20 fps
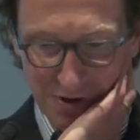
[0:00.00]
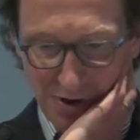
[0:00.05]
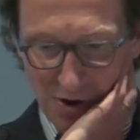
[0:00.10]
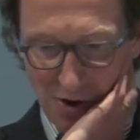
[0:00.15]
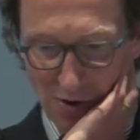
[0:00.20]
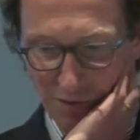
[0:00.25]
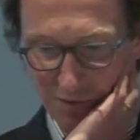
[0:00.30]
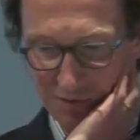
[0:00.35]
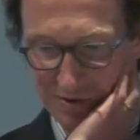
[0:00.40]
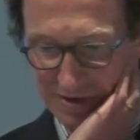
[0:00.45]

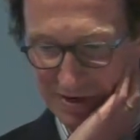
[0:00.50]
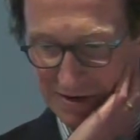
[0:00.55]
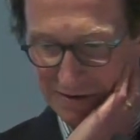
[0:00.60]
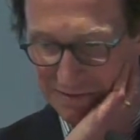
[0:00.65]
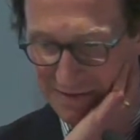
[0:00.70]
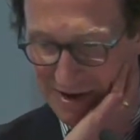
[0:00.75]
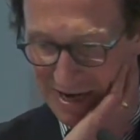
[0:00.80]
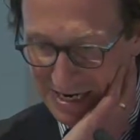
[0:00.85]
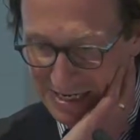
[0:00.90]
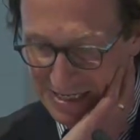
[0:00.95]
often in
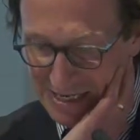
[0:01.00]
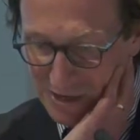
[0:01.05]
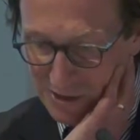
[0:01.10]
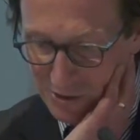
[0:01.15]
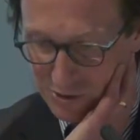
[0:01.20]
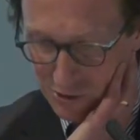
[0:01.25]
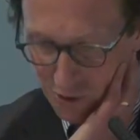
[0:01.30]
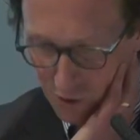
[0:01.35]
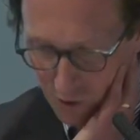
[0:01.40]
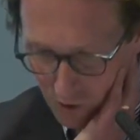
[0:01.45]
fact
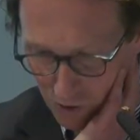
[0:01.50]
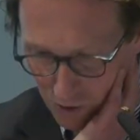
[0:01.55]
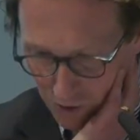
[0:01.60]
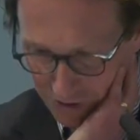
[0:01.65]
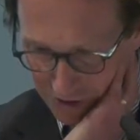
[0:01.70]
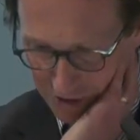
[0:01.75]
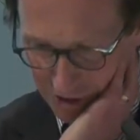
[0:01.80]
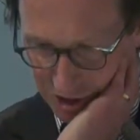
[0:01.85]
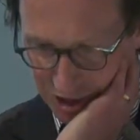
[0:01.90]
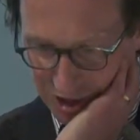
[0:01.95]

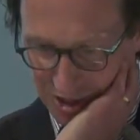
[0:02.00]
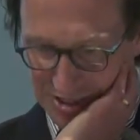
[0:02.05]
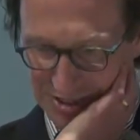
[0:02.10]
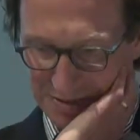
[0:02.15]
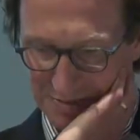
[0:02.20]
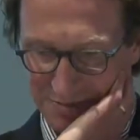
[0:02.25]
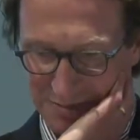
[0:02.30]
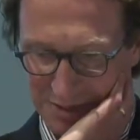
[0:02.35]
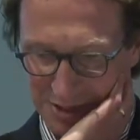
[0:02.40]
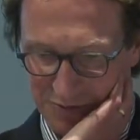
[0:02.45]
taught
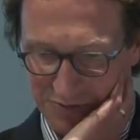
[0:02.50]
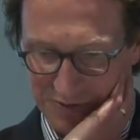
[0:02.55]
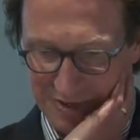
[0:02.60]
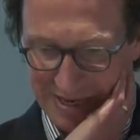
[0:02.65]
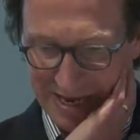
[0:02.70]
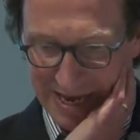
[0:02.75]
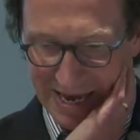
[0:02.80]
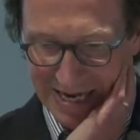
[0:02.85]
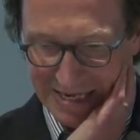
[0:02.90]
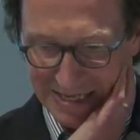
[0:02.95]
schism
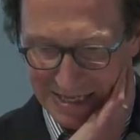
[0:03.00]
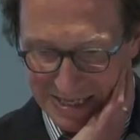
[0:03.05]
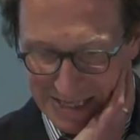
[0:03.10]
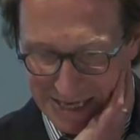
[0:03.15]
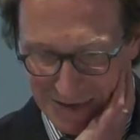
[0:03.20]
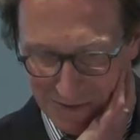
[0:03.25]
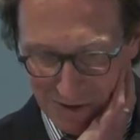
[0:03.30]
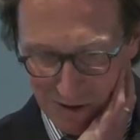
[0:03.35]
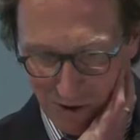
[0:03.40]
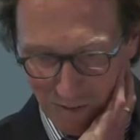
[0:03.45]
between aid and
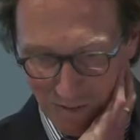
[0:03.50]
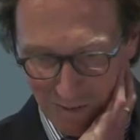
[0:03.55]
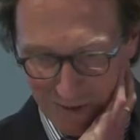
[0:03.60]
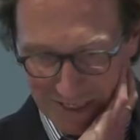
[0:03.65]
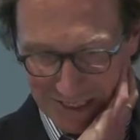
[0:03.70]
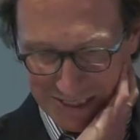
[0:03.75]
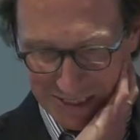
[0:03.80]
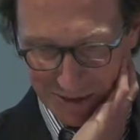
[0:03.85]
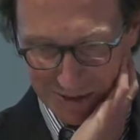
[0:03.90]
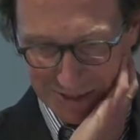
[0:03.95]
development
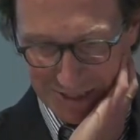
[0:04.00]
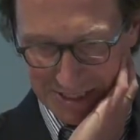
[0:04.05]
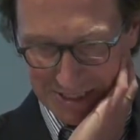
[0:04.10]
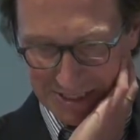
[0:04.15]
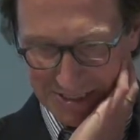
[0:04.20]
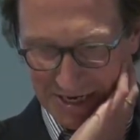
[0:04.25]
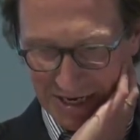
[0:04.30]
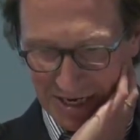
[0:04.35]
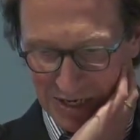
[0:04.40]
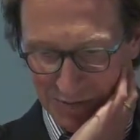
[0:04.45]
is not
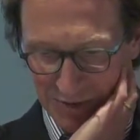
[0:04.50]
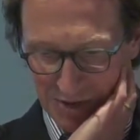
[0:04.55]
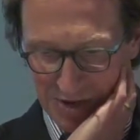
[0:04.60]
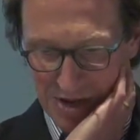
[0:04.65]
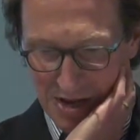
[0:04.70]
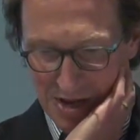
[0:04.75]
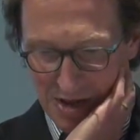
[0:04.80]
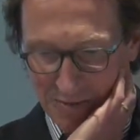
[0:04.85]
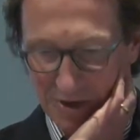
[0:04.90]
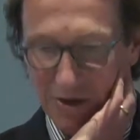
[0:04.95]
sustainable
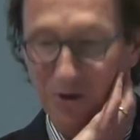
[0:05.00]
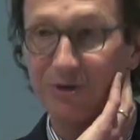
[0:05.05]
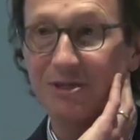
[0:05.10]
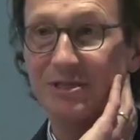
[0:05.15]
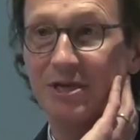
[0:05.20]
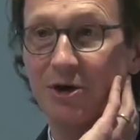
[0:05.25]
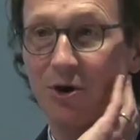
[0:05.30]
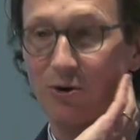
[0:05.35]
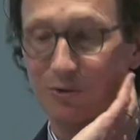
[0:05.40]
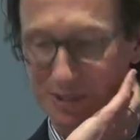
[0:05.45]
because
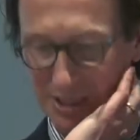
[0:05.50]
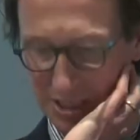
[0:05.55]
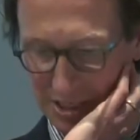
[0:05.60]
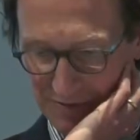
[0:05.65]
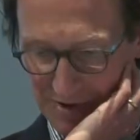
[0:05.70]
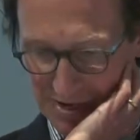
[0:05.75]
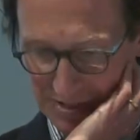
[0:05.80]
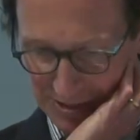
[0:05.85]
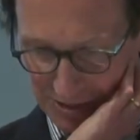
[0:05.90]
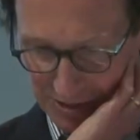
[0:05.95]
the
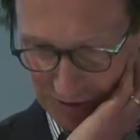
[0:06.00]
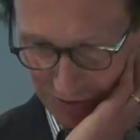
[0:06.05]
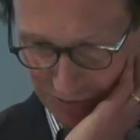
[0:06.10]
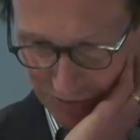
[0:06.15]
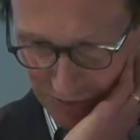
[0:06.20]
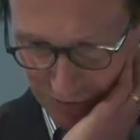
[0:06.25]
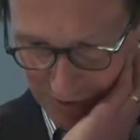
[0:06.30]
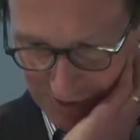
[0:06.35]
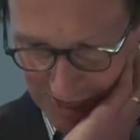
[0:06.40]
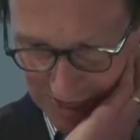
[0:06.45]
consequences of
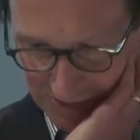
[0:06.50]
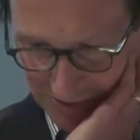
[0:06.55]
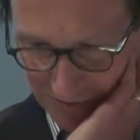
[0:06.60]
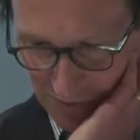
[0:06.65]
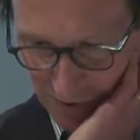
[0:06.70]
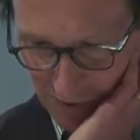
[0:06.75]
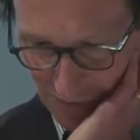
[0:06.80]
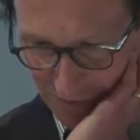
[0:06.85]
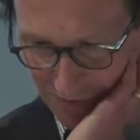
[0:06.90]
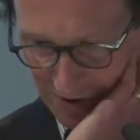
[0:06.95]
today's
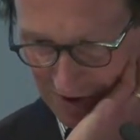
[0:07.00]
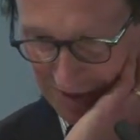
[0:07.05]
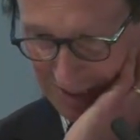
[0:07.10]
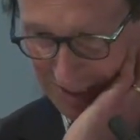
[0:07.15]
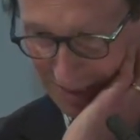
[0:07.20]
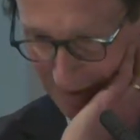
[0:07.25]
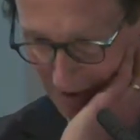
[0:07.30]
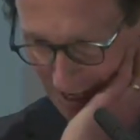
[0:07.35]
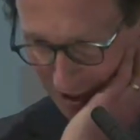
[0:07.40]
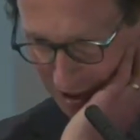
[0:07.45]
warfare,
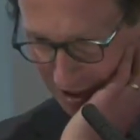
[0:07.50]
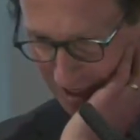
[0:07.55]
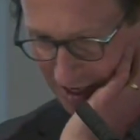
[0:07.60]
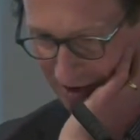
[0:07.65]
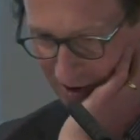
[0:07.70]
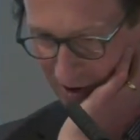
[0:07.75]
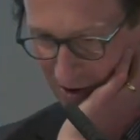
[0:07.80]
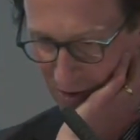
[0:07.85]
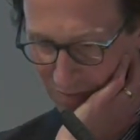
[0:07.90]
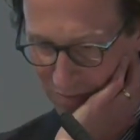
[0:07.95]
especially
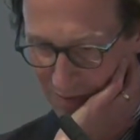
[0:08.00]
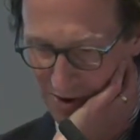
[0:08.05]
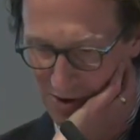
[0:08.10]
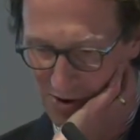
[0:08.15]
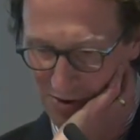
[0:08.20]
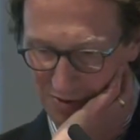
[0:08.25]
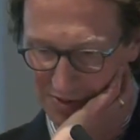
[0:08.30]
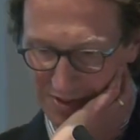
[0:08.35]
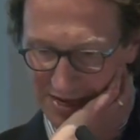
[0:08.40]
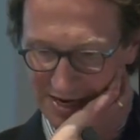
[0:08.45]
in urban
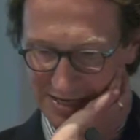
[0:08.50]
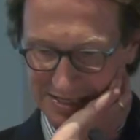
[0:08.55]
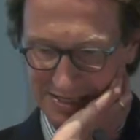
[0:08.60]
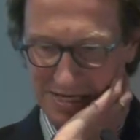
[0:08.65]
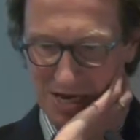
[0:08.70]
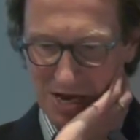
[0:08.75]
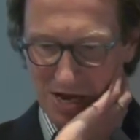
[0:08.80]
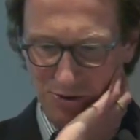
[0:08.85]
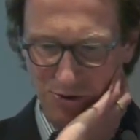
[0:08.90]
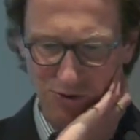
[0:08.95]

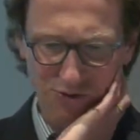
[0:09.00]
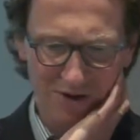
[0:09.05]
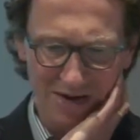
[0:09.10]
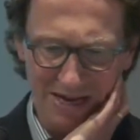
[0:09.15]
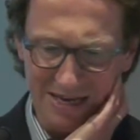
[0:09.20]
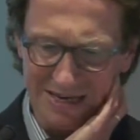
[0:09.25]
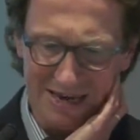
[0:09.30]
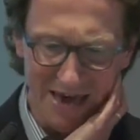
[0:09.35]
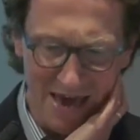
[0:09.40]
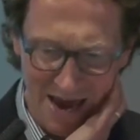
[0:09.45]
contexts, don't
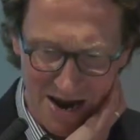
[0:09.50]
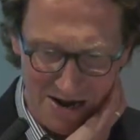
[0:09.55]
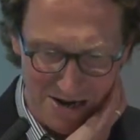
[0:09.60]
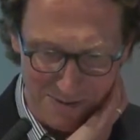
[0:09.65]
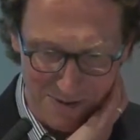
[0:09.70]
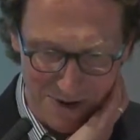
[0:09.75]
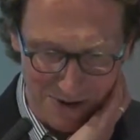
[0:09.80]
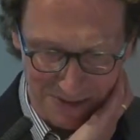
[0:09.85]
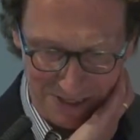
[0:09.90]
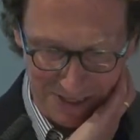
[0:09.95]
really care
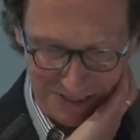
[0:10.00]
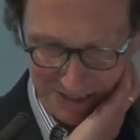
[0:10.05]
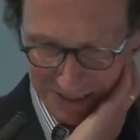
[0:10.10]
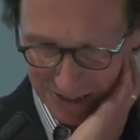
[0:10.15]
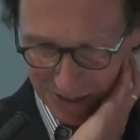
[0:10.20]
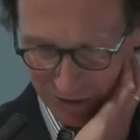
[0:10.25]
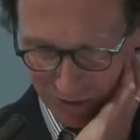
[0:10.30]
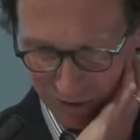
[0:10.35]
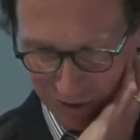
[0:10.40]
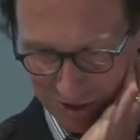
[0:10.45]
about
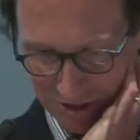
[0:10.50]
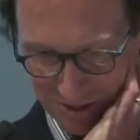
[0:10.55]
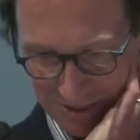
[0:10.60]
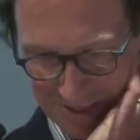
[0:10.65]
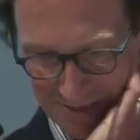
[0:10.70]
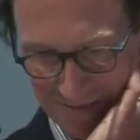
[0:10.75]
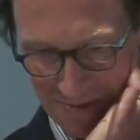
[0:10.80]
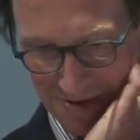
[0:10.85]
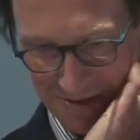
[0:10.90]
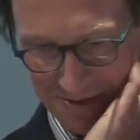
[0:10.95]
institutional
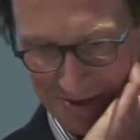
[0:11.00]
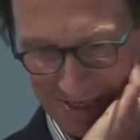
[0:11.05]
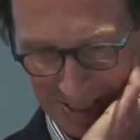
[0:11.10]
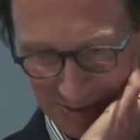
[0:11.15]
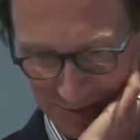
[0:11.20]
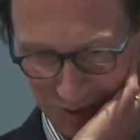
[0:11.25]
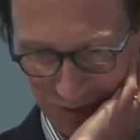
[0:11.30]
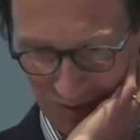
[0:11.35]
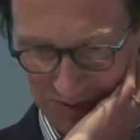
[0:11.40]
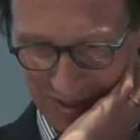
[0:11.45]

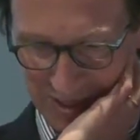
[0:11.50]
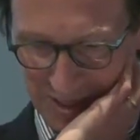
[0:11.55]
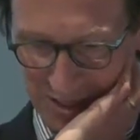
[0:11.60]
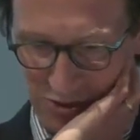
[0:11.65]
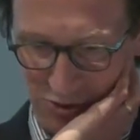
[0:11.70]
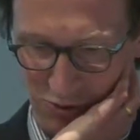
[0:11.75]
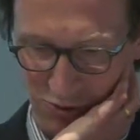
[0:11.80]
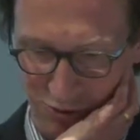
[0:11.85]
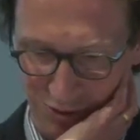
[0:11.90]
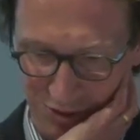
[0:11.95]
semantics between
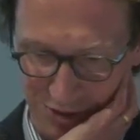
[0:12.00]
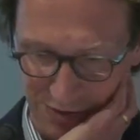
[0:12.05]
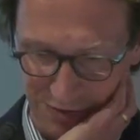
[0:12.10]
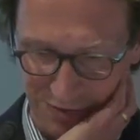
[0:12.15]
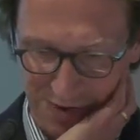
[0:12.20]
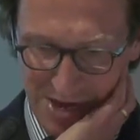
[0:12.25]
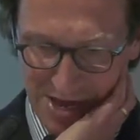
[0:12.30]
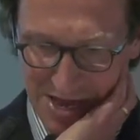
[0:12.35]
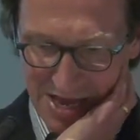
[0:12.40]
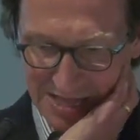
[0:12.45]
schools
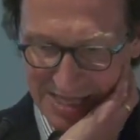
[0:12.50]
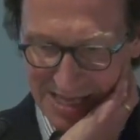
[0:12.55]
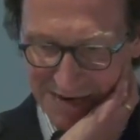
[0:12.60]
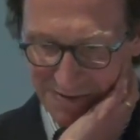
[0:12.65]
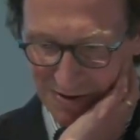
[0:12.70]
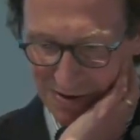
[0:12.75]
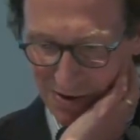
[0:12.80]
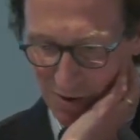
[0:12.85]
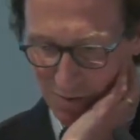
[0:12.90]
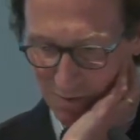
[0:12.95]
of
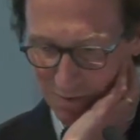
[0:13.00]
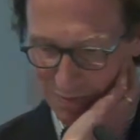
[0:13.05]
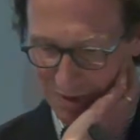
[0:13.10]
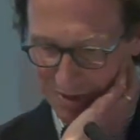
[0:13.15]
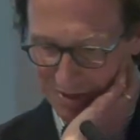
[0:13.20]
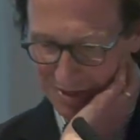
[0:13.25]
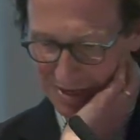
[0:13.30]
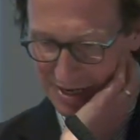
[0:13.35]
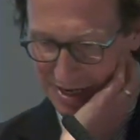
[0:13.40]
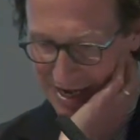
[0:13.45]

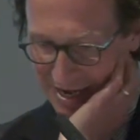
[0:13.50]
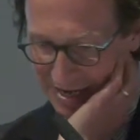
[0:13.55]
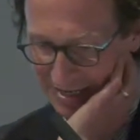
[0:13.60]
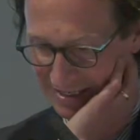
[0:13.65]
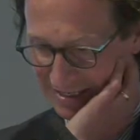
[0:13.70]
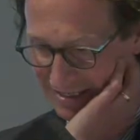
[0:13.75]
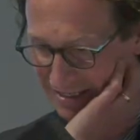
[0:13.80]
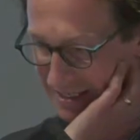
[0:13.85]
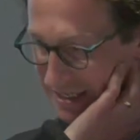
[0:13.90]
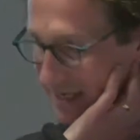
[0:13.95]
development
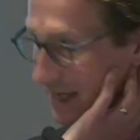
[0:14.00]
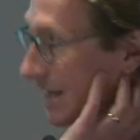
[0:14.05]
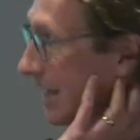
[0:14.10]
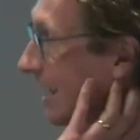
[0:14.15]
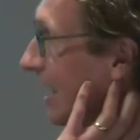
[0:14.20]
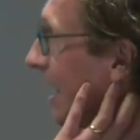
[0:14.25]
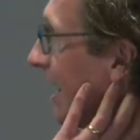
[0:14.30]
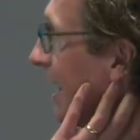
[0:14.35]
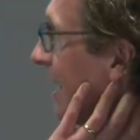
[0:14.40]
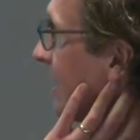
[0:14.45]
and
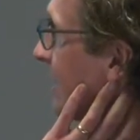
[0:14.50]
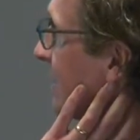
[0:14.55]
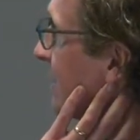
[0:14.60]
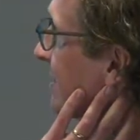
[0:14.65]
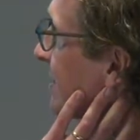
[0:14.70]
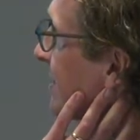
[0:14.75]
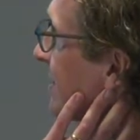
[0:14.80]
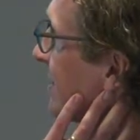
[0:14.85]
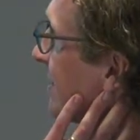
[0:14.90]
aid.